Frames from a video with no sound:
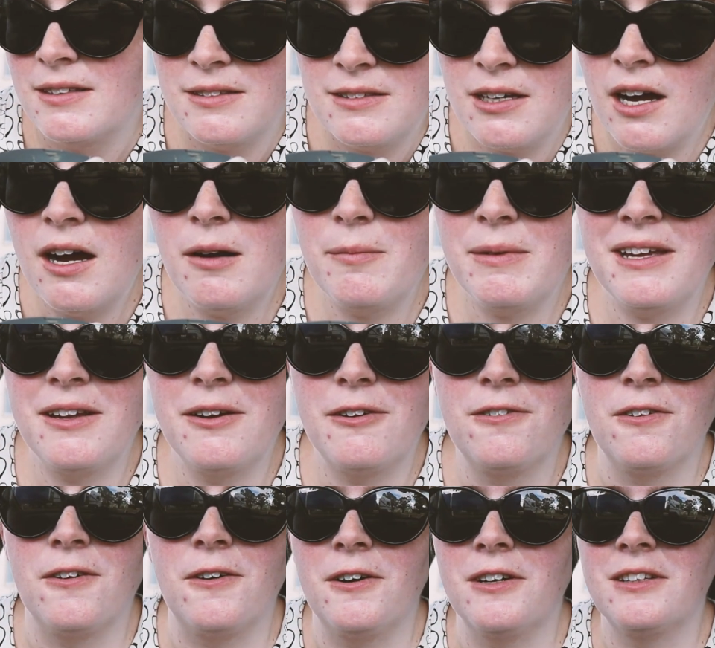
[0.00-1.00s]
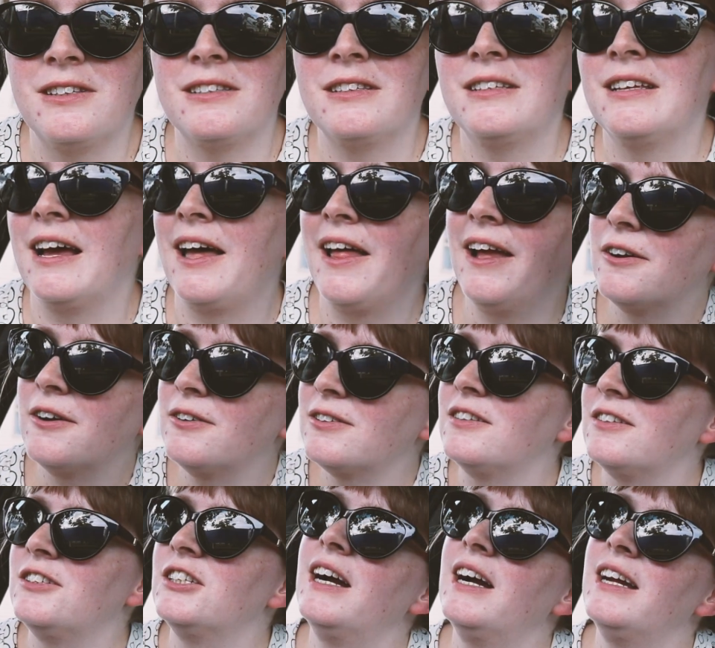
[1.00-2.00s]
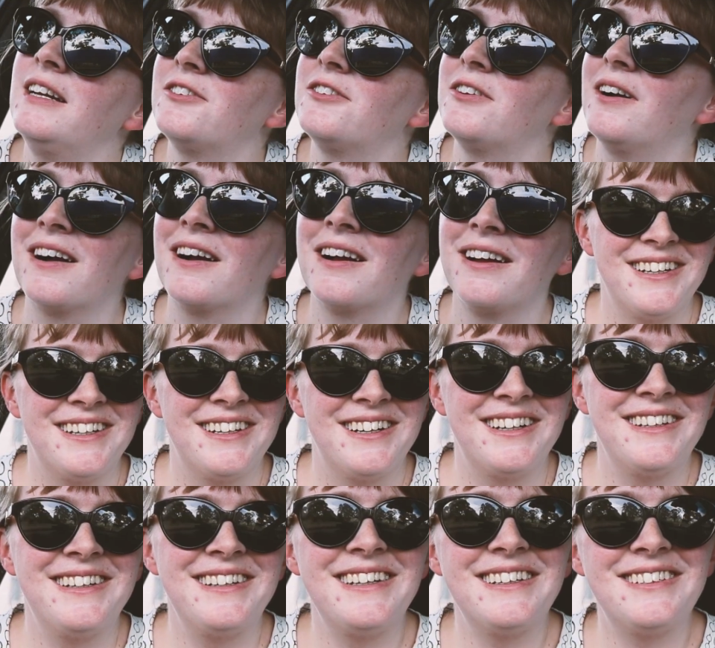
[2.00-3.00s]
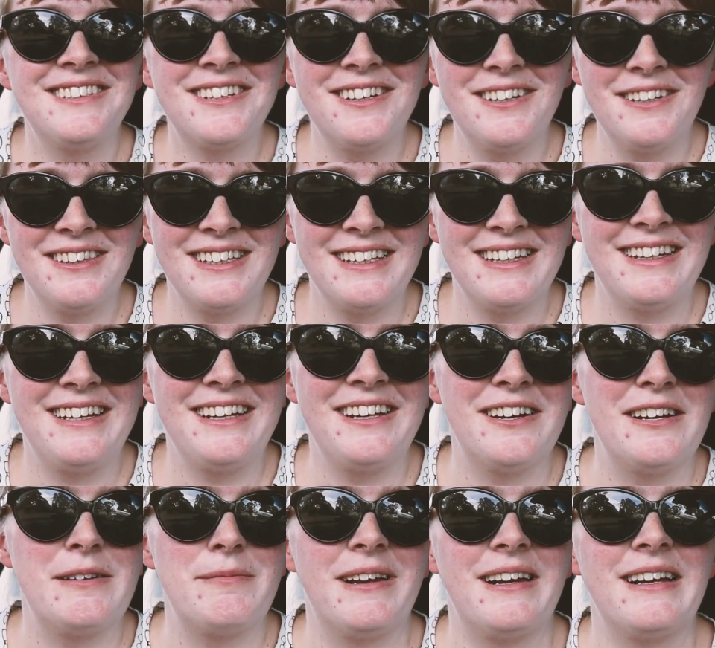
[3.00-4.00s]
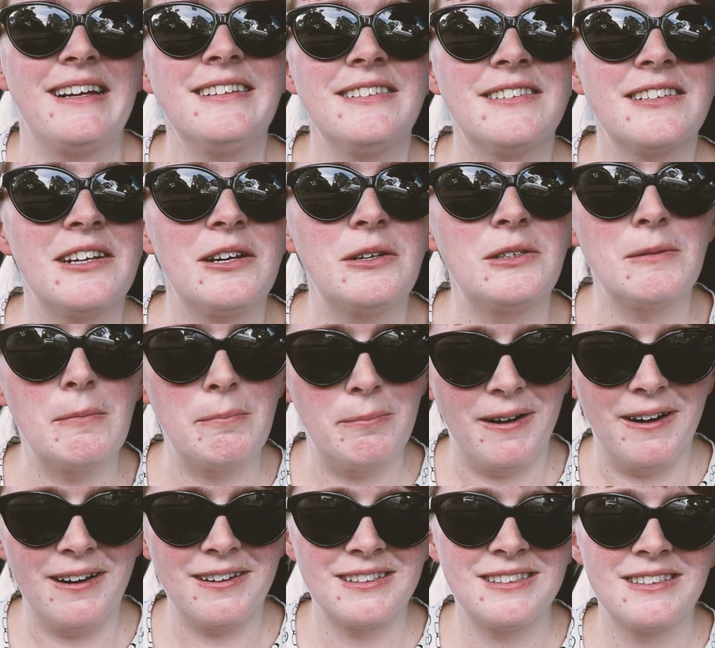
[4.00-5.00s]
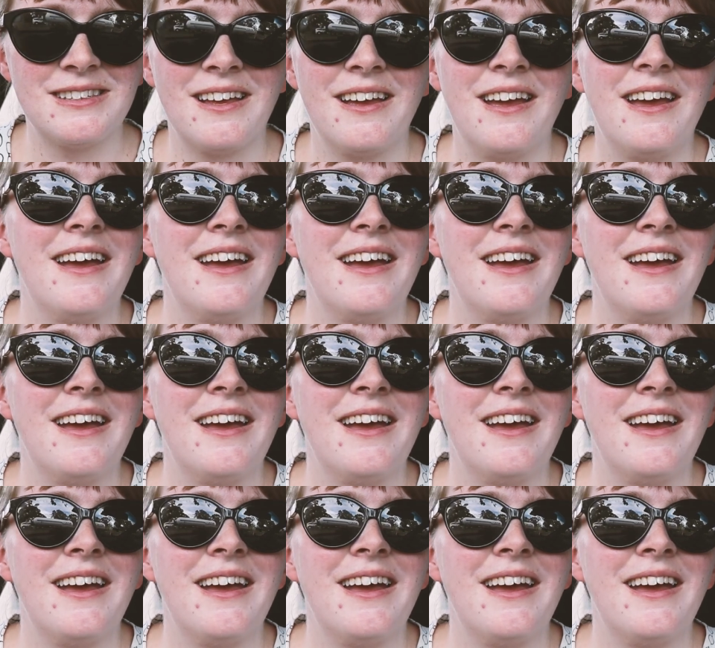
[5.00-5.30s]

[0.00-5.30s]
Tell me your thoughts. There goes a giant truck. I didn't get to go to the Giddy Goat, but I got to go to Bucks.